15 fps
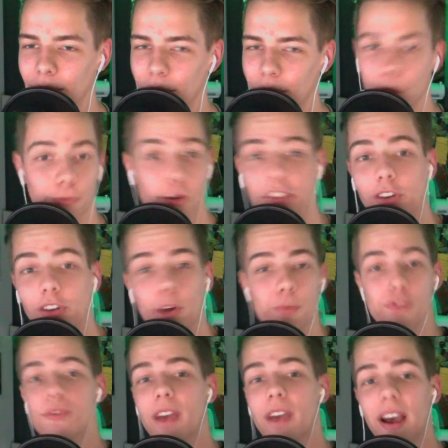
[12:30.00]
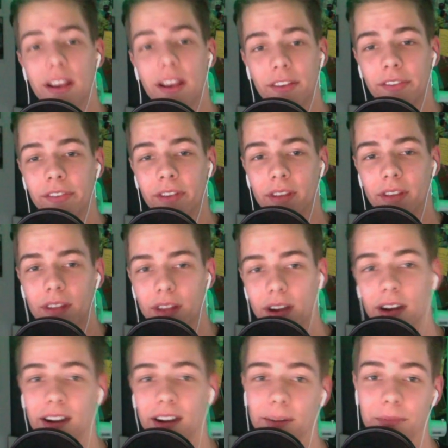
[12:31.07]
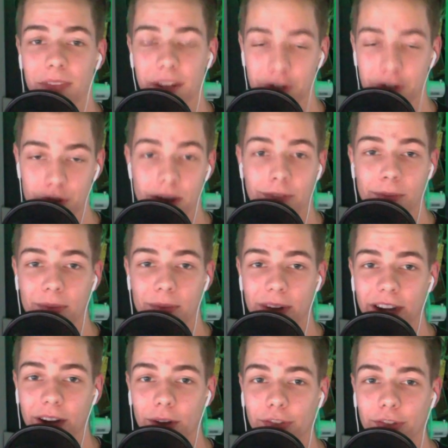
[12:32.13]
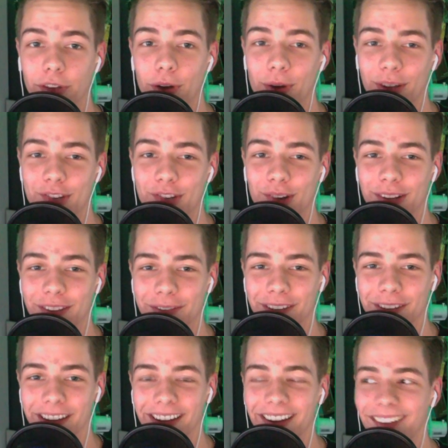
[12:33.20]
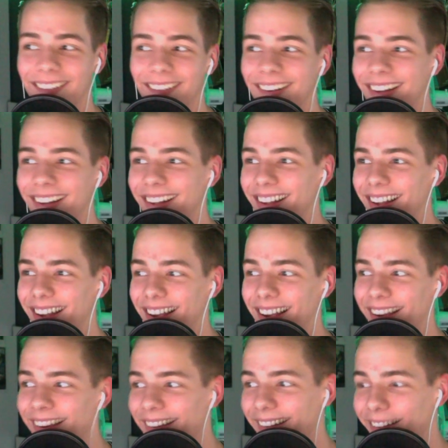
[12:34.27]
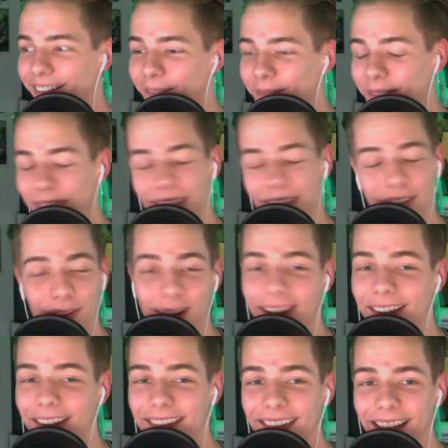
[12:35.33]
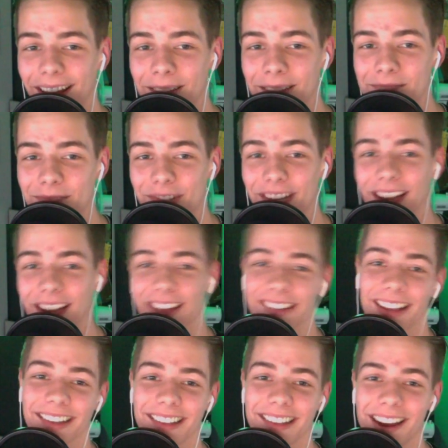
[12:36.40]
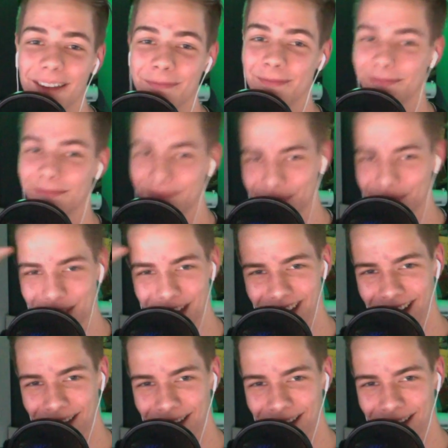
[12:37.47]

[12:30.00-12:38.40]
course, I hope you guys that do have a brain also enjoyed the video. And that's all I got to say. See you guys next time. See ya.